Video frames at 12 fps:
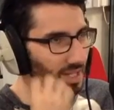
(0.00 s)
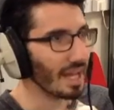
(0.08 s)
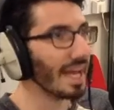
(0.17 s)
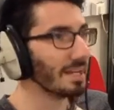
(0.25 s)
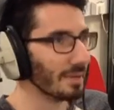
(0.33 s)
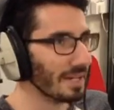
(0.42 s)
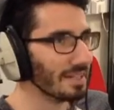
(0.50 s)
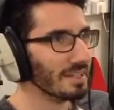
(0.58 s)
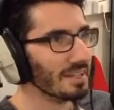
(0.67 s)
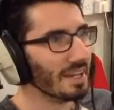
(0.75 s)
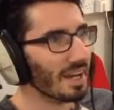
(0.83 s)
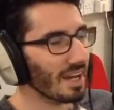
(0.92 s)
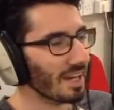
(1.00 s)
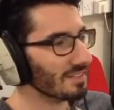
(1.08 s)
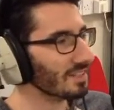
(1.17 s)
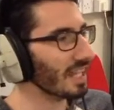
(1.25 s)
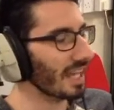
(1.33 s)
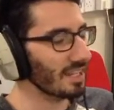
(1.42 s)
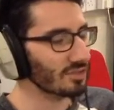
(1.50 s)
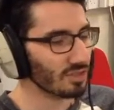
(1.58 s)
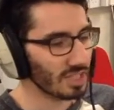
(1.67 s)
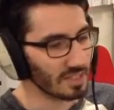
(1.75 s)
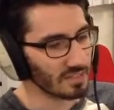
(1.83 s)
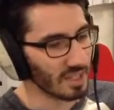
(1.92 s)
Anyway, so yeah, he's
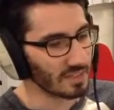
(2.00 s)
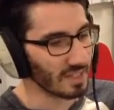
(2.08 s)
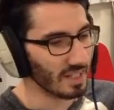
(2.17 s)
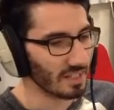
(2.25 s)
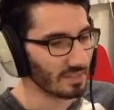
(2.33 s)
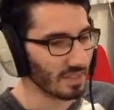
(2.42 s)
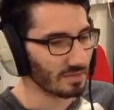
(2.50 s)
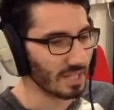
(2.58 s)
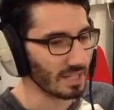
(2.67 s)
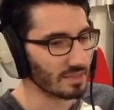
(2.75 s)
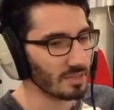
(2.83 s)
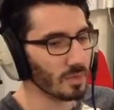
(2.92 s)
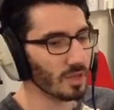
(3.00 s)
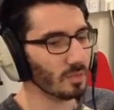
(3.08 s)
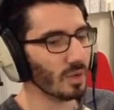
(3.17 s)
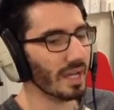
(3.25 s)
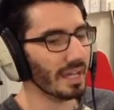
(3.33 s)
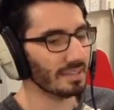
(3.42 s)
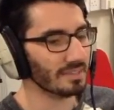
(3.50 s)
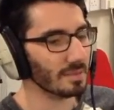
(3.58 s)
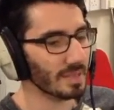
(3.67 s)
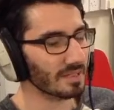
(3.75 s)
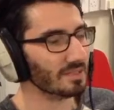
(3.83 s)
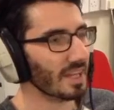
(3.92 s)
really starting to learn stuff now to the point where it's a
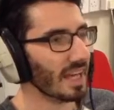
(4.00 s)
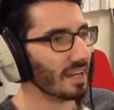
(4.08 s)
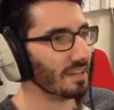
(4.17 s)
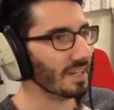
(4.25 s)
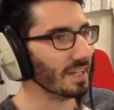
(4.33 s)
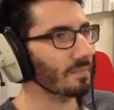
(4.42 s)
bit scary.